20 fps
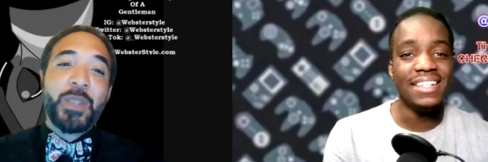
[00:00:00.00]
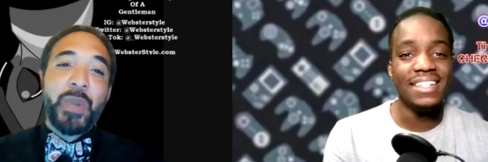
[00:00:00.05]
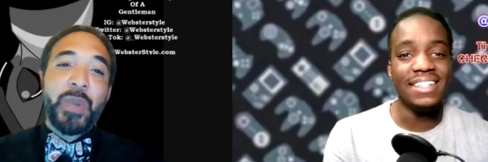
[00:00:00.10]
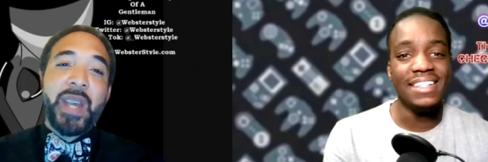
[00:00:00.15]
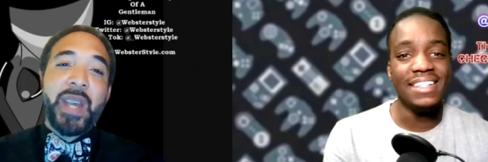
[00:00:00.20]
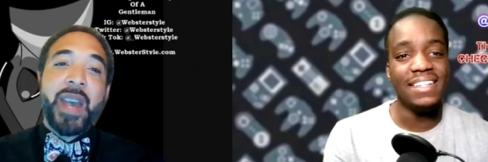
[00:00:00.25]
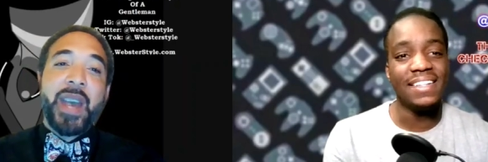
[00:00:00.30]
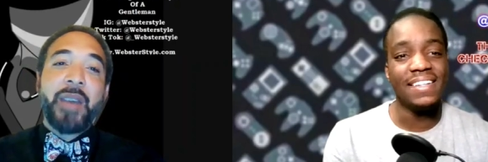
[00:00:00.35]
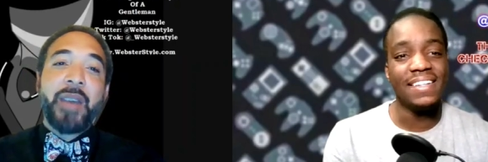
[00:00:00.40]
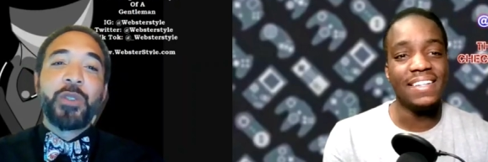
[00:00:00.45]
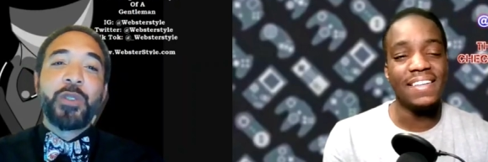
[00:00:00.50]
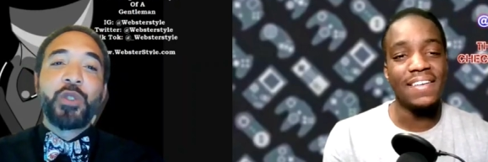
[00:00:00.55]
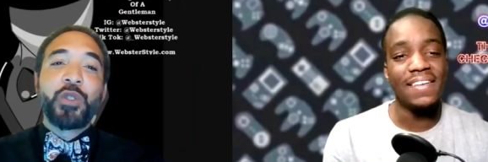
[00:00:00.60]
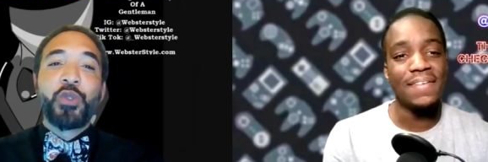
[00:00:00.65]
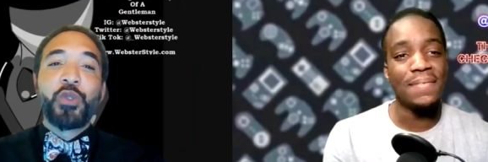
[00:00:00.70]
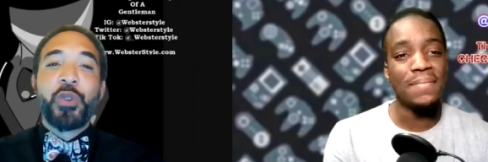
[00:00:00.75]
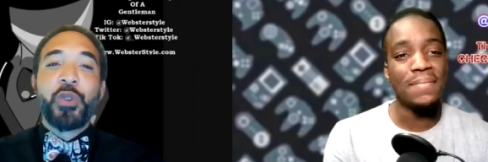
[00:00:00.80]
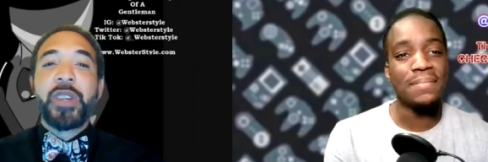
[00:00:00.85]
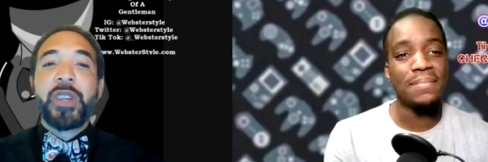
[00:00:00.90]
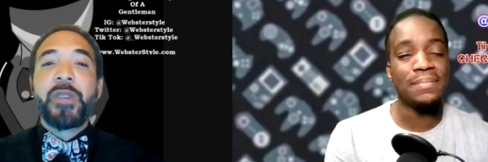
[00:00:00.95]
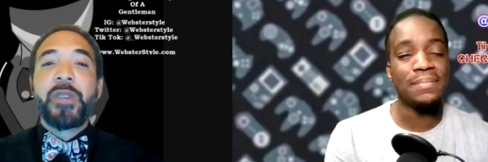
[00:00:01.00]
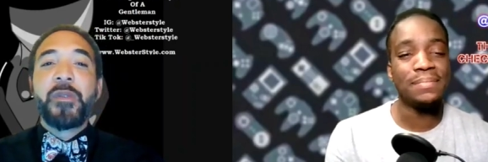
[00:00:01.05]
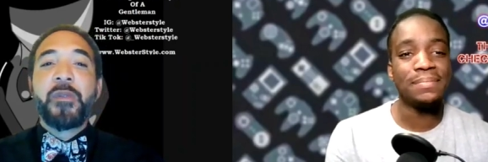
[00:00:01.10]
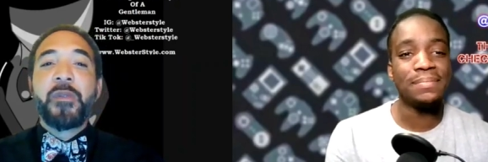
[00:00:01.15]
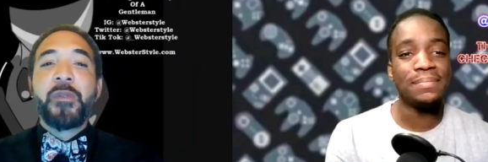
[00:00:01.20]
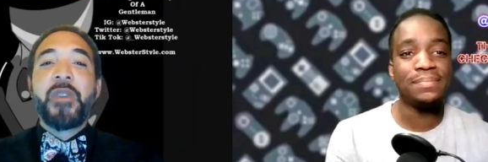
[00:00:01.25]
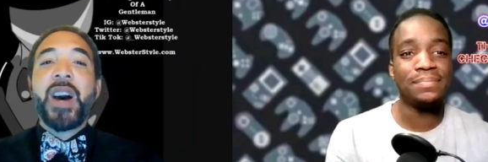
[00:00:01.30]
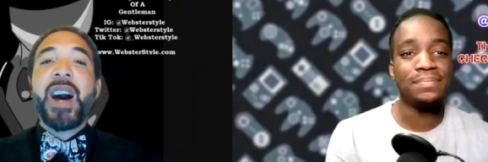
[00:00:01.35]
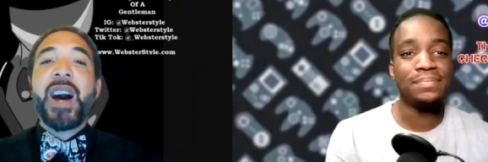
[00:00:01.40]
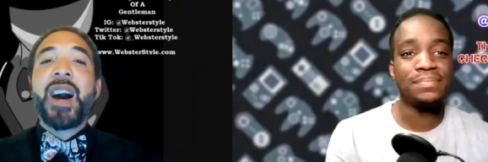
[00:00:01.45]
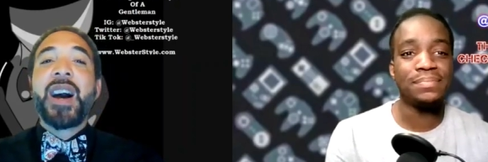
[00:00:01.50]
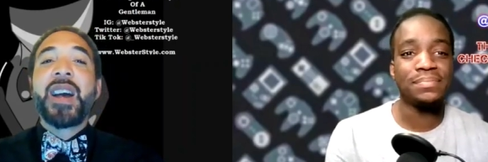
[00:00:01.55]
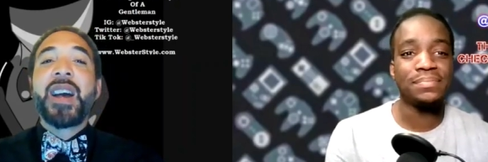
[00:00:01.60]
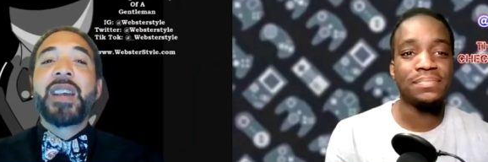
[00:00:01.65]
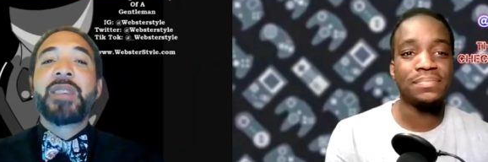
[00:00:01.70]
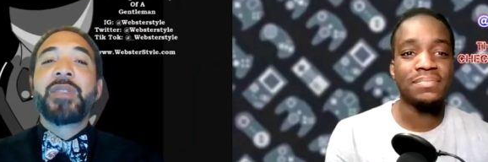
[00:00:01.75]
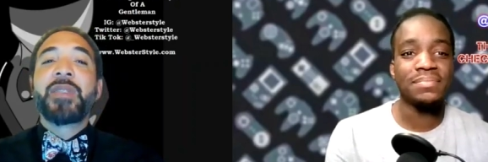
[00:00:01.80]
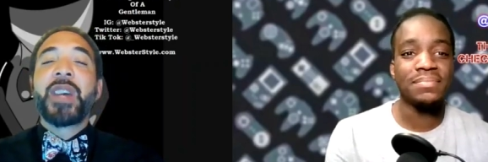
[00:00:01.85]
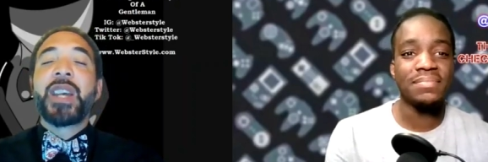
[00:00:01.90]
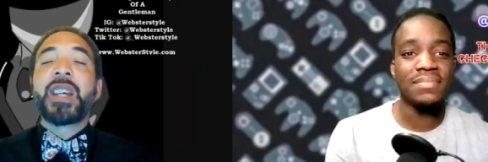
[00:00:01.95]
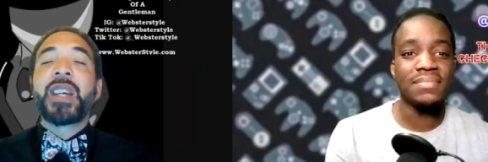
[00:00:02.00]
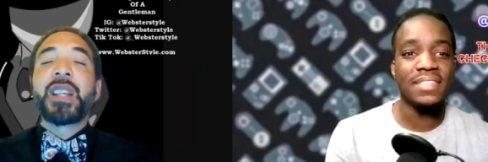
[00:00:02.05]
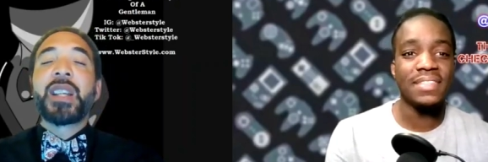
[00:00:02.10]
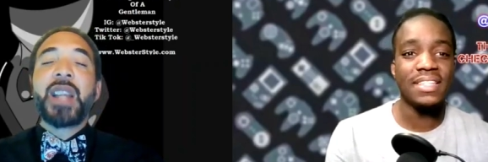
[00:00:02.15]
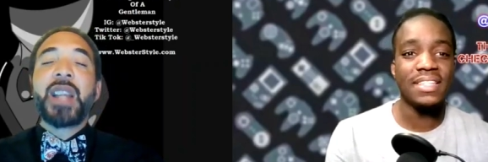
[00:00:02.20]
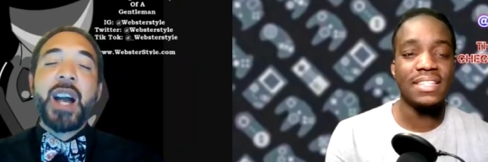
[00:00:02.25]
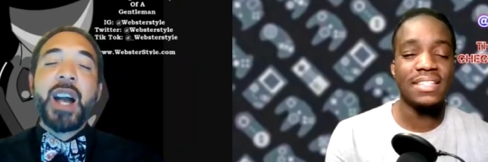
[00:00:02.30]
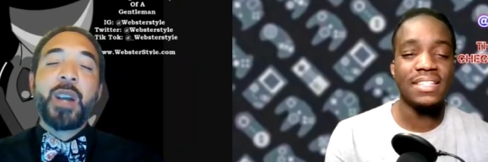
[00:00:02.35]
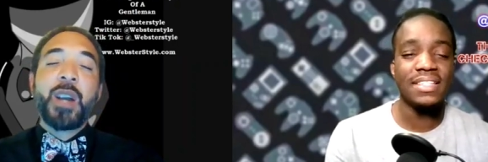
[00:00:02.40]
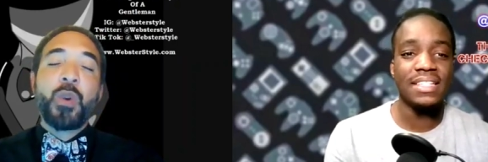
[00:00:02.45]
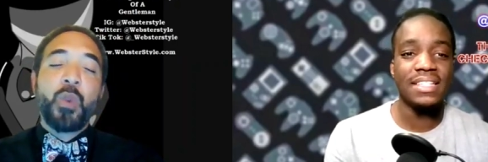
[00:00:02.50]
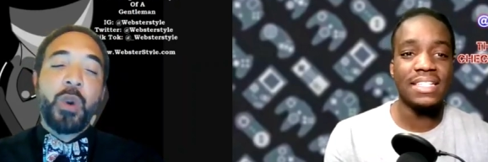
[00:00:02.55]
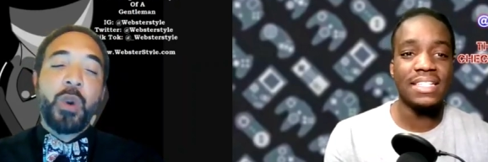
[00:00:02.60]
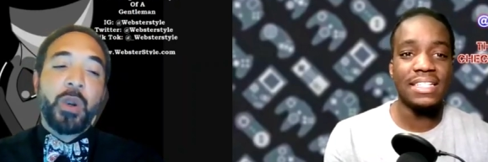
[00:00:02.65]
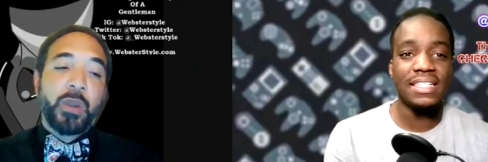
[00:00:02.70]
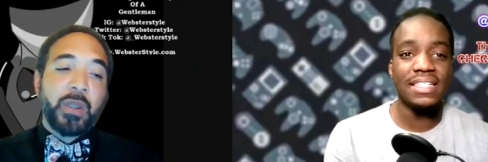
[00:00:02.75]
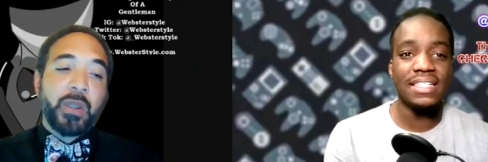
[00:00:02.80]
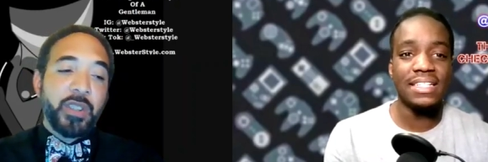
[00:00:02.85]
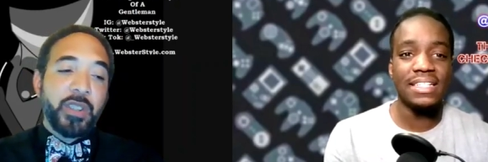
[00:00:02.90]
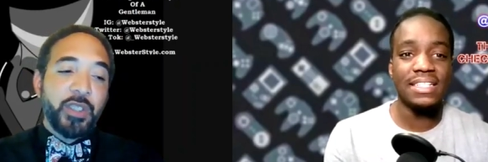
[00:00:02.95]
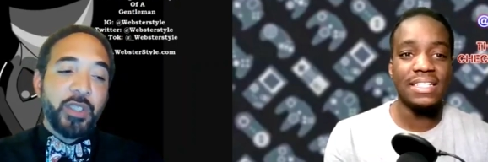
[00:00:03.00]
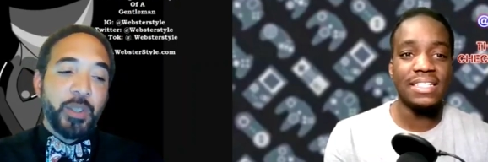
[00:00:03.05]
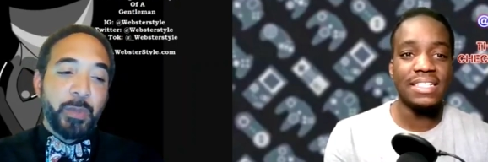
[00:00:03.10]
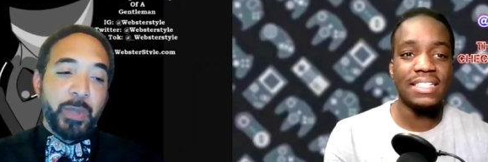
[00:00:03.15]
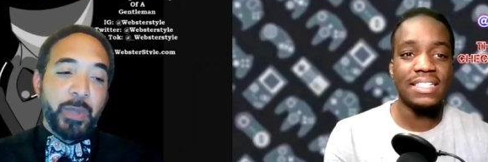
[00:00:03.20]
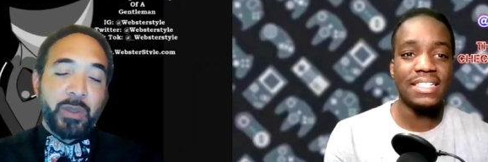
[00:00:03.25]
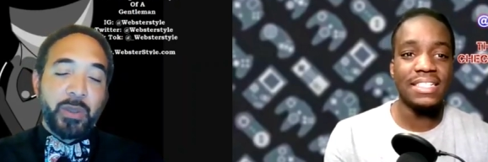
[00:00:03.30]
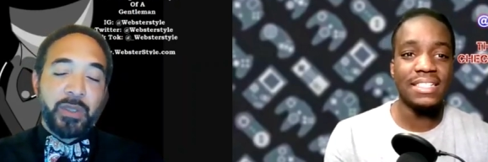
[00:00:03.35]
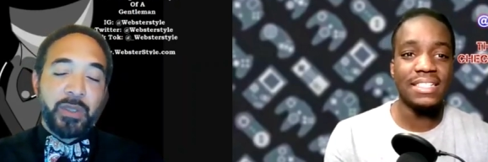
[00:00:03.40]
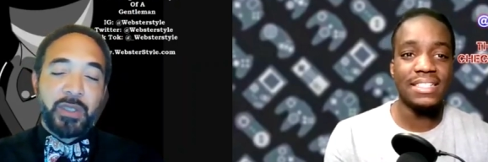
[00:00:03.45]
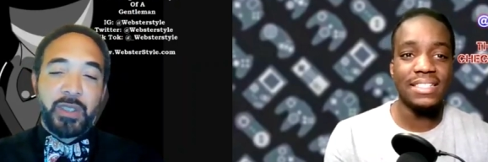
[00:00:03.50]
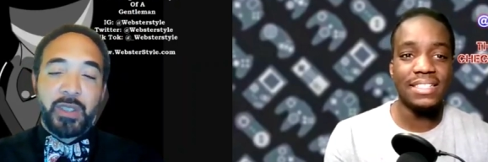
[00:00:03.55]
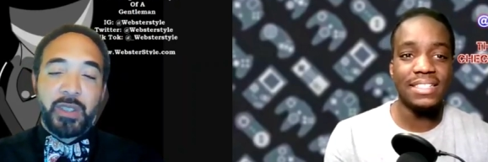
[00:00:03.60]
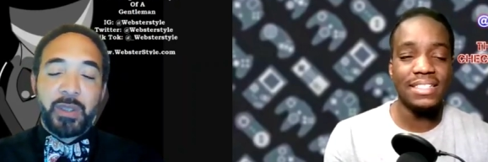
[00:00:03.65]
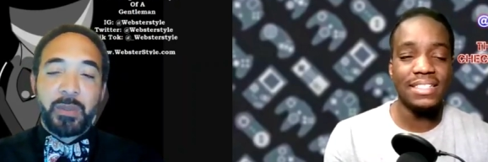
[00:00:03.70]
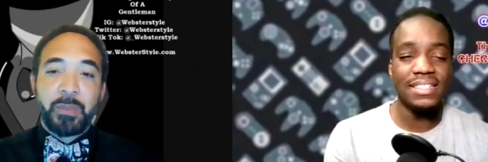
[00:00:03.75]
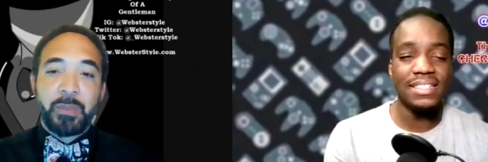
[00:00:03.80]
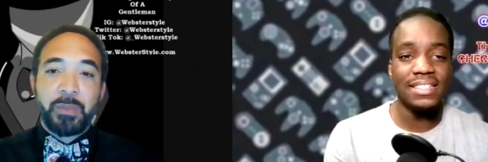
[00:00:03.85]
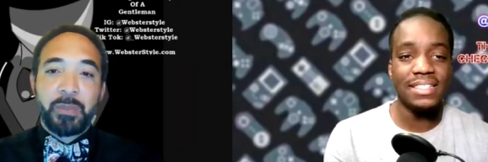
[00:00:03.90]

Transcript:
Speaker 1: we have Trine Five: A Clockwork Conspiracy.